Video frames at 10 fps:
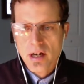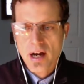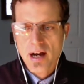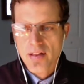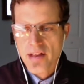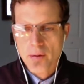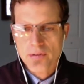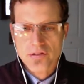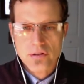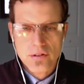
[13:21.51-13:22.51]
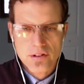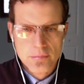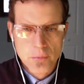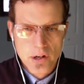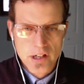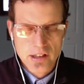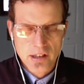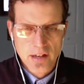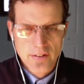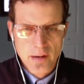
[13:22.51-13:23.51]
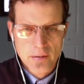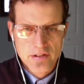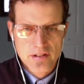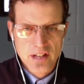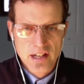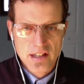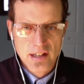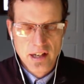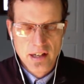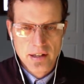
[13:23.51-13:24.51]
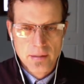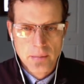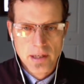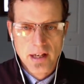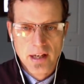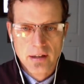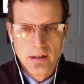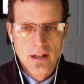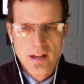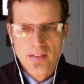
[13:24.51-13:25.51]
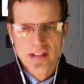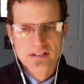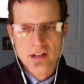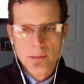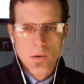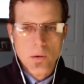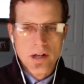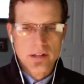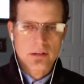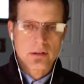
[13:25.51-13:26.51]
That was due this morning, and that was assigned on Monday. That's number 1,